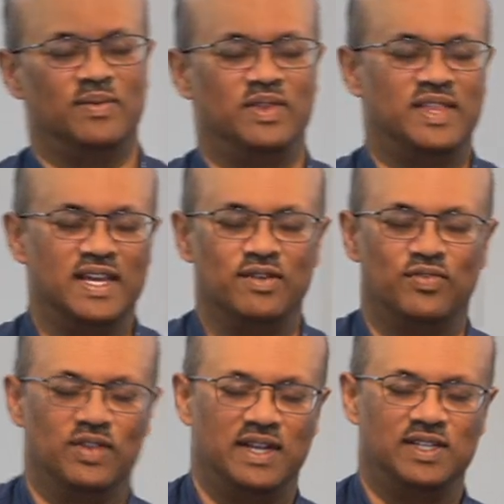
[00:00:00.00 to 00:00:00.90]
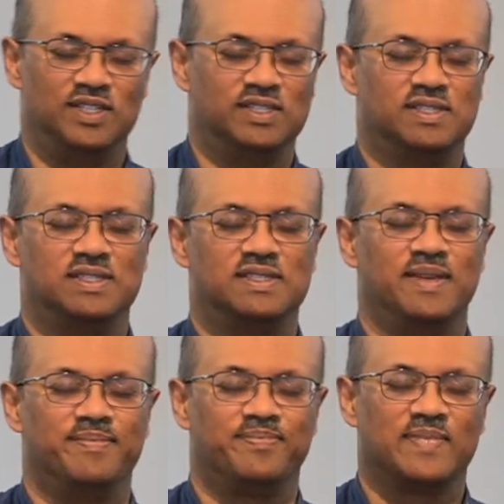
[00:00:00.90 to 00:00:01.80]
And we thank you for that in Jesus'
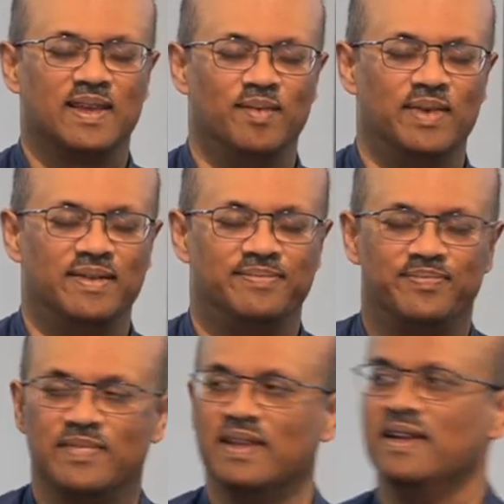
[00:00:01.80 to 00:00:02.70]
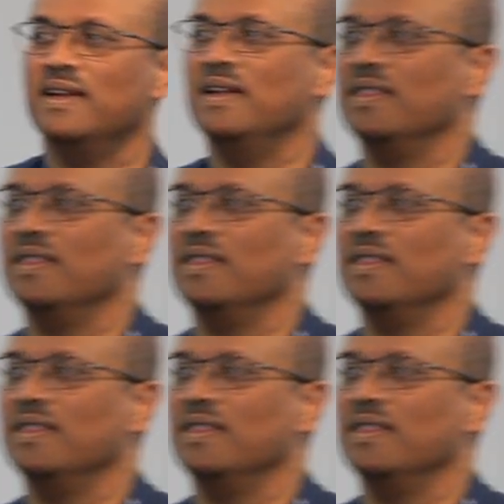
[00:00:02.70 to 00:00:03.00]
name. Amen.